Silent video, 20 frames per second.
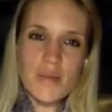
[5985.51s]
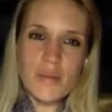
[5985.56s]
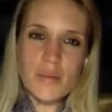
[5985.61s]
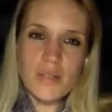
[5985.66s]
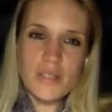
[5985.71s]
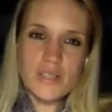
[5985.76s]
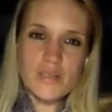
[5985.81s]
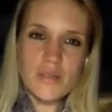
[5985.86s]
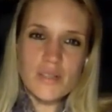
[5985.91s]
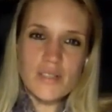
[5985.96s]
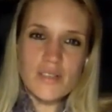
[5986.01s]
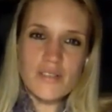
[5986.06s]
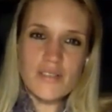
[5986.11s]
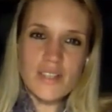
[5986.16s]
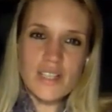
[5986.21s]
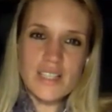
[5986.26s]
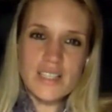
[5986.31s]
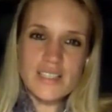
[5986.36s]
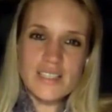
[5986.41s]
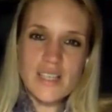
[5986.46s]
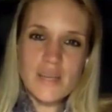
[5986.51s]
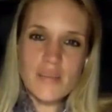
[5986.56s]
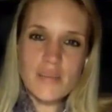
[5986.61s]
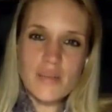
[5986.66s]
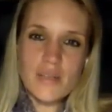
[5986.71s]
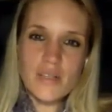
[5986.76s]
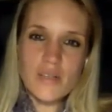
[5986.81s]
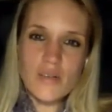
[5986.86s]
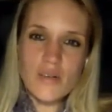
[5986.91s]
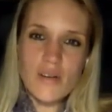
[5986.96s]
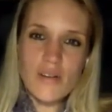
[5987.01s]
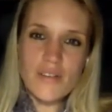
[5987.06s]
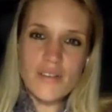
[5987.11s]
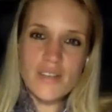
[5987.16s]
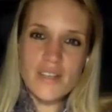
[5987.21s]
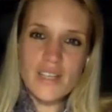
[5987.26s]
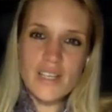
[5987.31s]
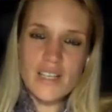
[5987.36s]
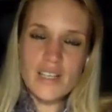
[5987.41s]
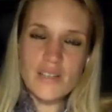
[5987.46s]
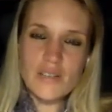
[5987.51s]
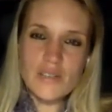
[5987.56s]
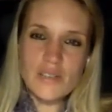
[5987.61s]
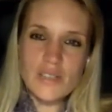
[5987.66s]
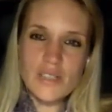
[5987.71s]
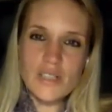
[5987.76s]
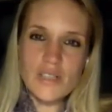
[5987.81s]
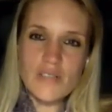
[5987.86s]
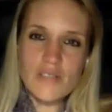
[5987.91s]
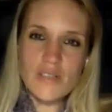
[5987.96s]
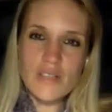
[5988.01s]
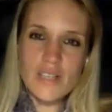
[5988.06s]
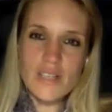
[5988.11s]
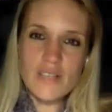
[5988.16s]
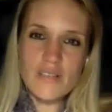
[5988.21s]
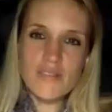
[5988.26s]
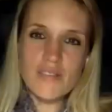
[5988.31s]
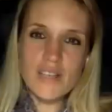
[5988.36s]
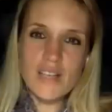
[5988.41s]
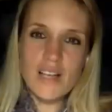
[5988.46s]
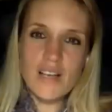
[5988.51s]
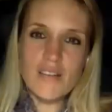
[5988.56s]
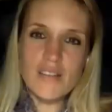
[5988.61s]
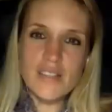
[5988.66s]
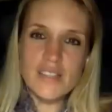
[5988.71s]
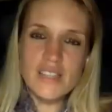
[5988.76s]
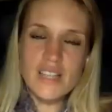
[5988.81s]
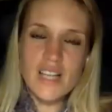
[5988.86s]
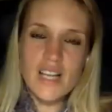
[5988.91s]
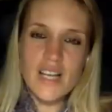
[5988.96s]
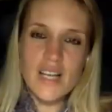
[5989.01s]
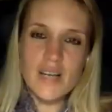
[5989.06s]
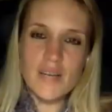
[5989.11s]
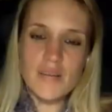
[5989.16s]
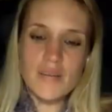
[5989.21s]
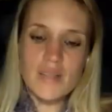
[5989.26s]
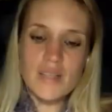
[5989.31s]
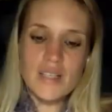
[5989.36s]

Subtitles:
because when you're feeling separate, you're often the illusion of looking for love in time.